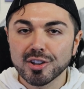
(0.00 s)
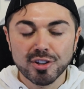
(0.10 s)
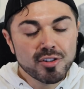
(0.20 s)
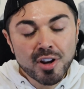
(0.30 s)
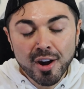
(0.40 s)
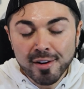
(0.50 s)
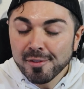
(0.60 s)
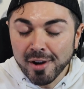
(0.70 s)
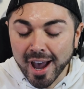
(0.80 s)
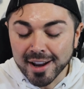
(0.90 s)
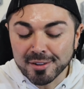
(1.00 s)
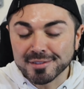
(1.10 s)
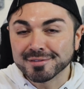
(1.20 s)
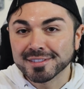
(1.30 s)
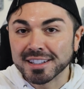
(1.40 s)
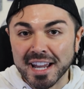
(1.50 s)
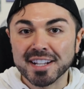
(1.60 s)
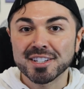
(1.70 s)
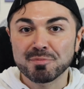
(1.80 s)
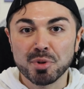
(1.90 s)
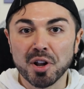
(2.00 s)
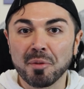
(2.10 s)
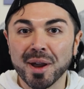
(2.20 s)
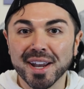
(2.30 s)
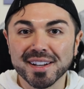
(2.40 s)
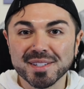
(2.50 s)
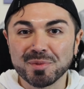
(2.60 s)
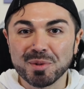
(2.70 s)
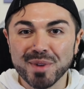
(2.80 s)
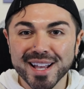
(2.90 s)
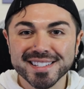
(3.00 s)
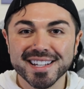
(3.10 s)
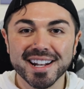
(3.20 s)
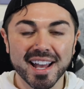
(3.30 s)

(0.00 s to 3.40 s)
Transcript: you know, I don't like to put all my eggs in one basket.